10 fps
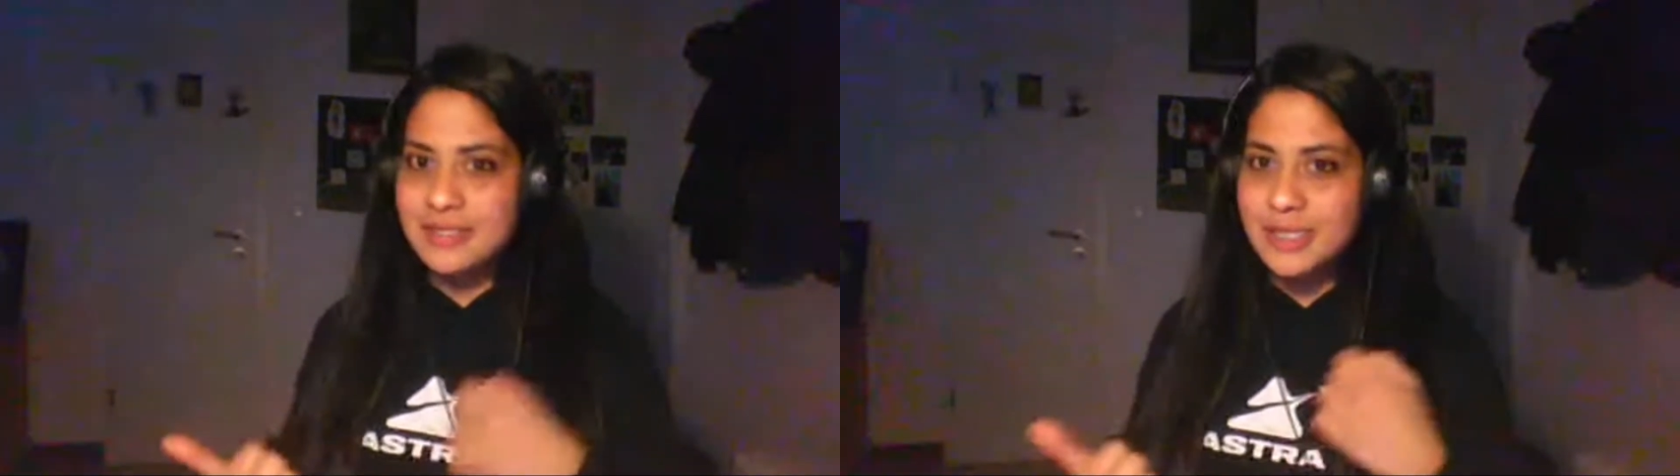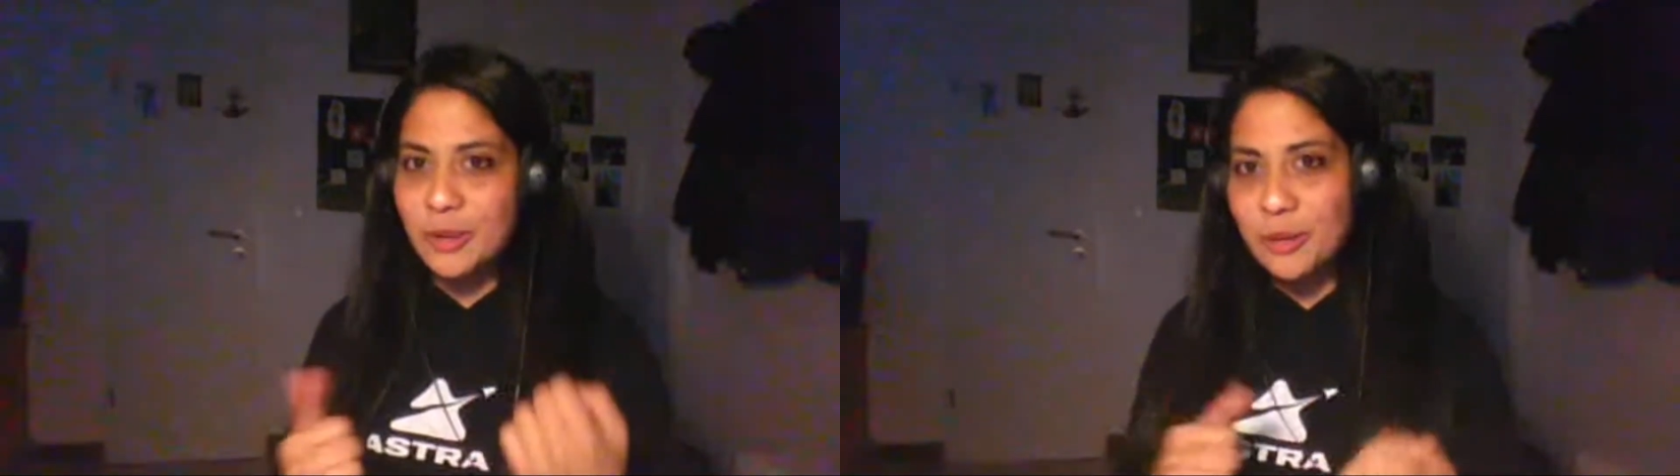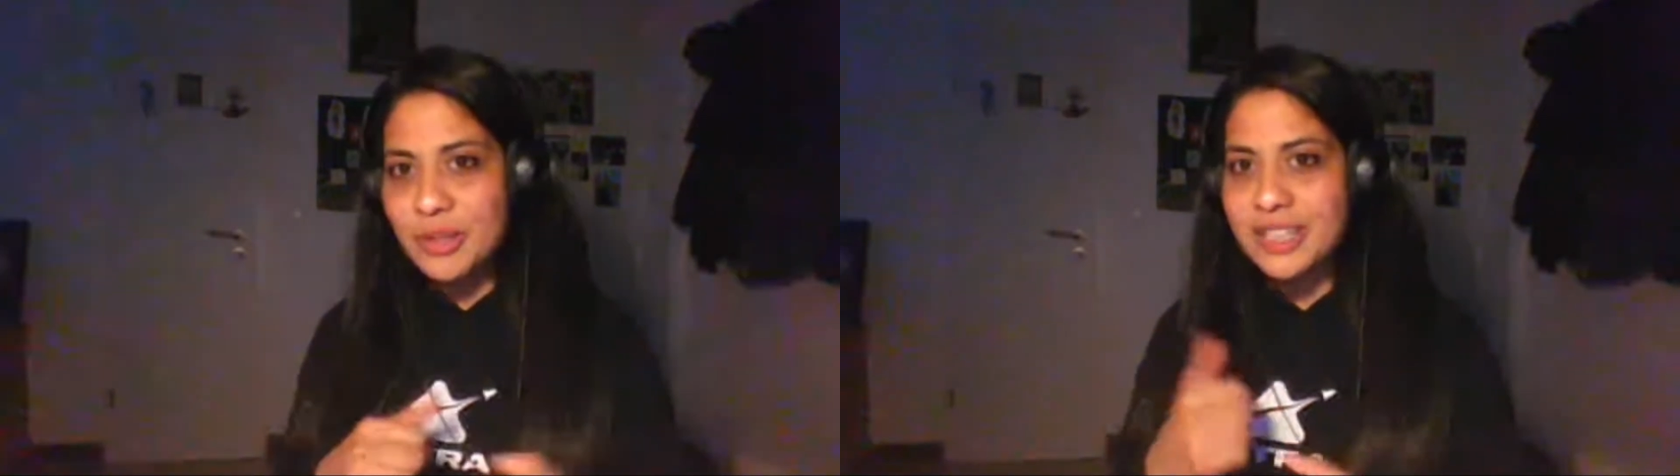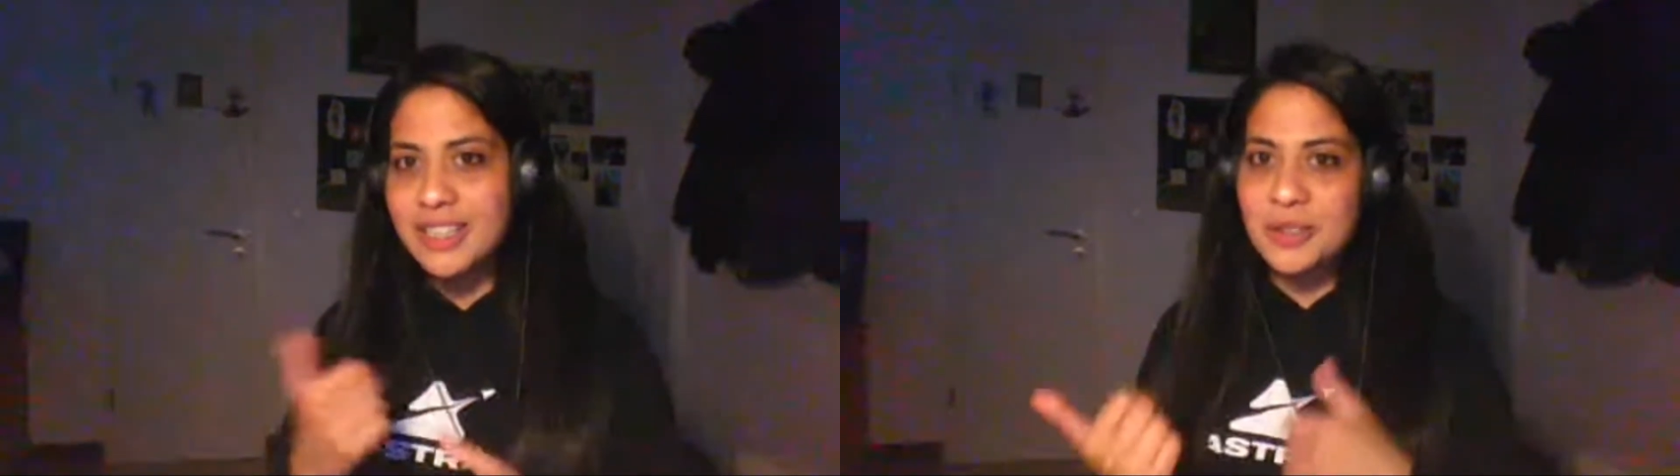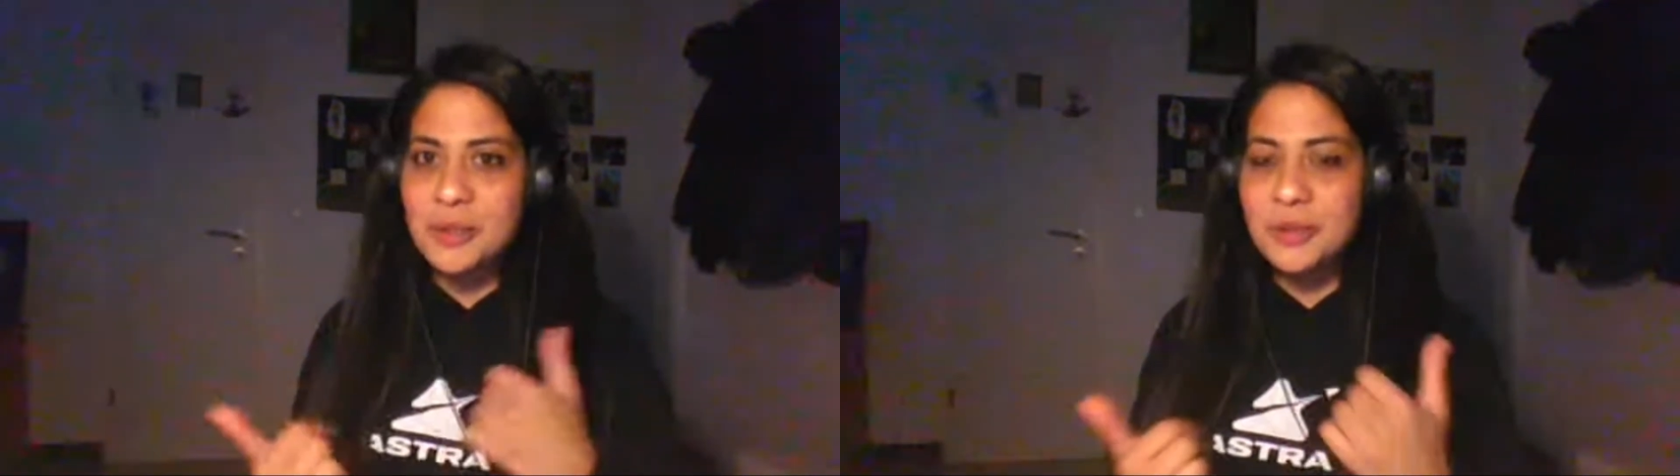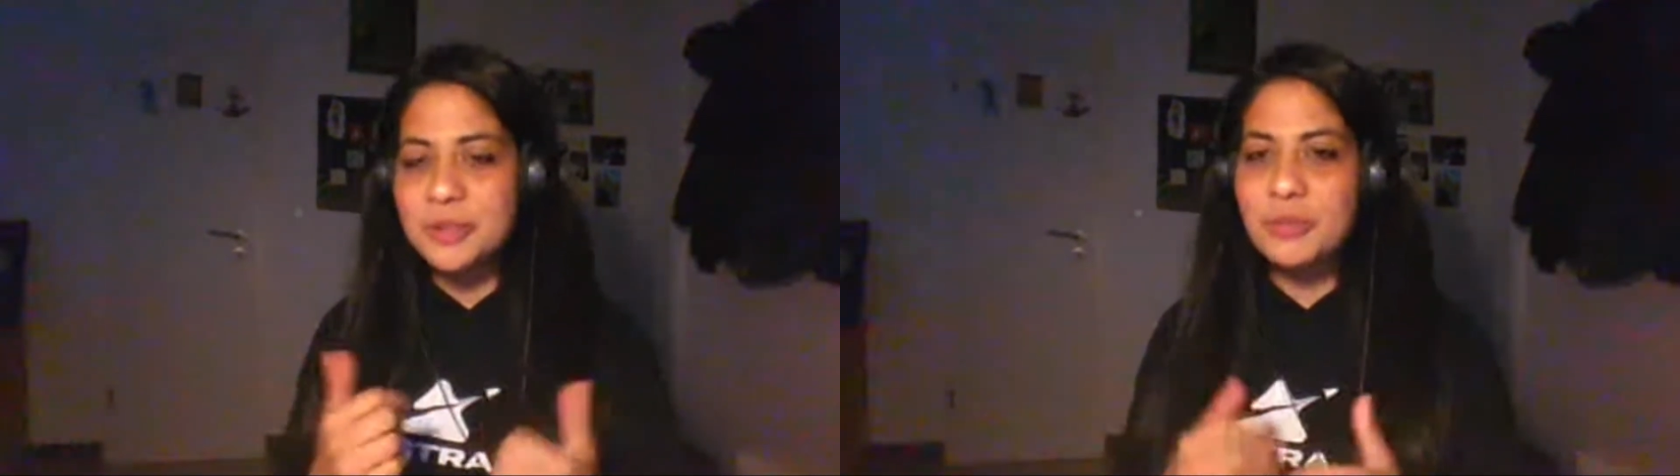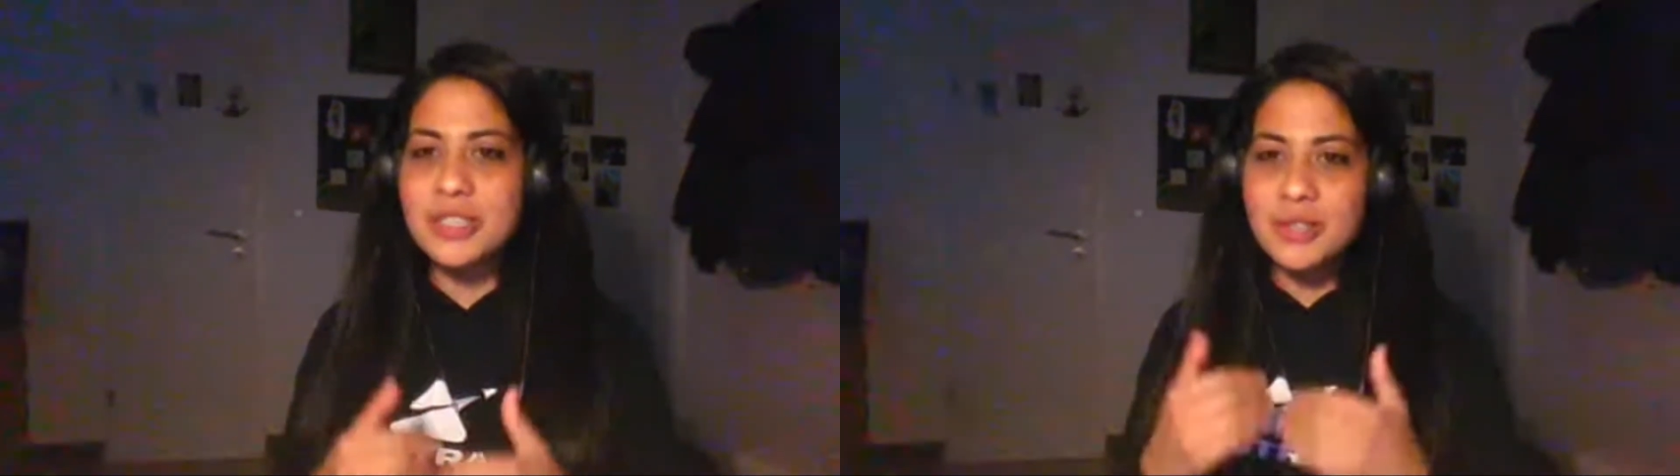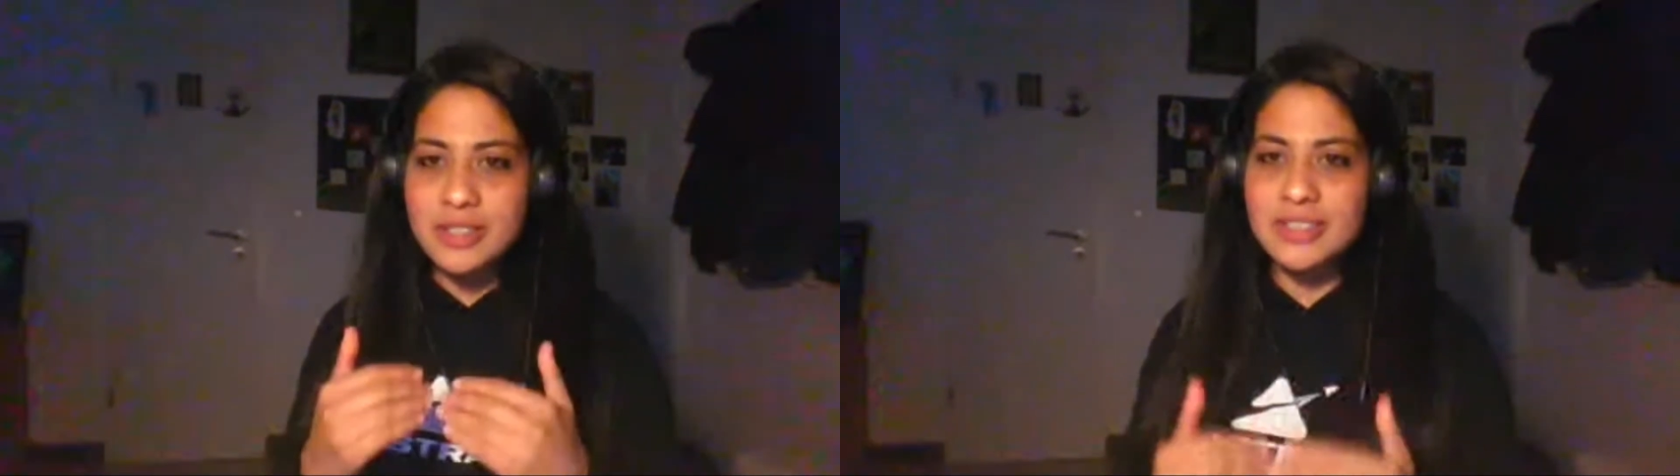snowing and cold,
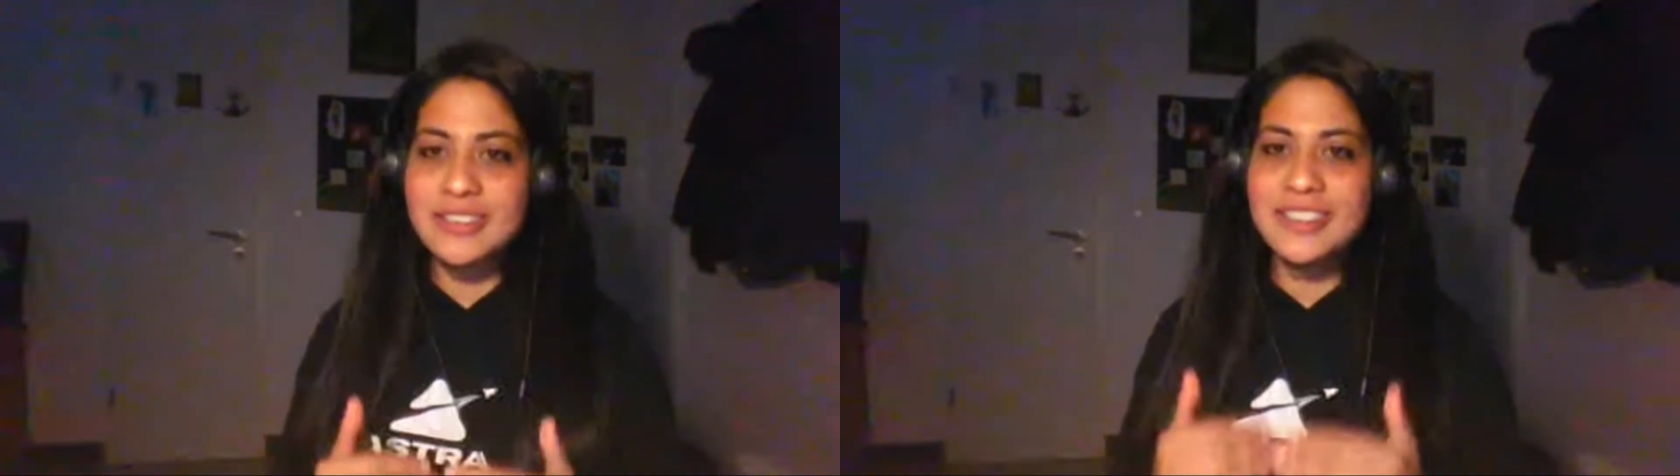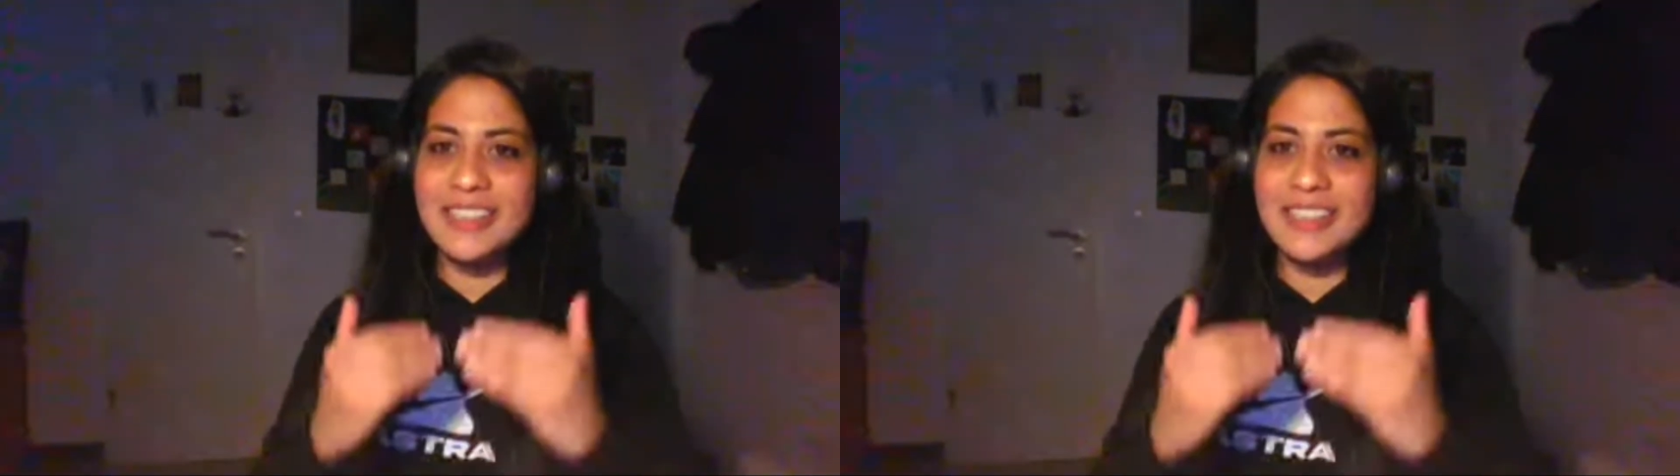but you still